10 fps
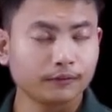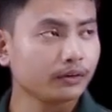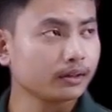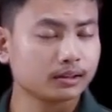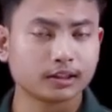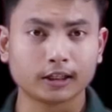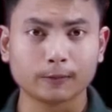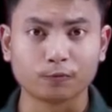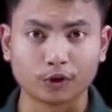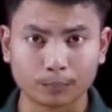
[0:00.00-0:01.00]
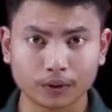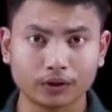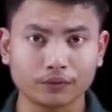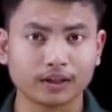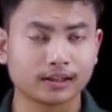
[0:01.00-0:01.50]
if we consider them one by
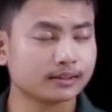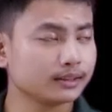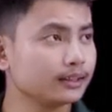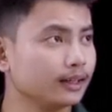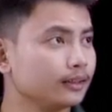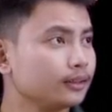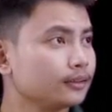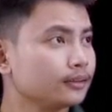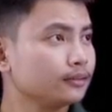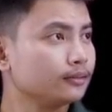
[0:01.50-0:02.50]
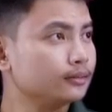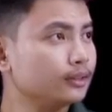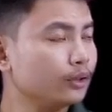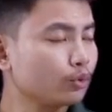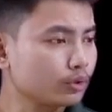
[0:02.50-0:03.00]
one, we can see that
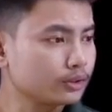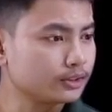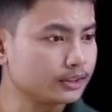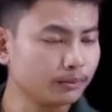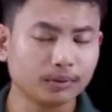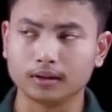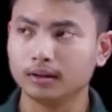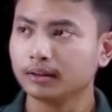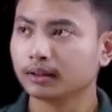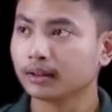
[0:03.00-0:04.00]
they look similar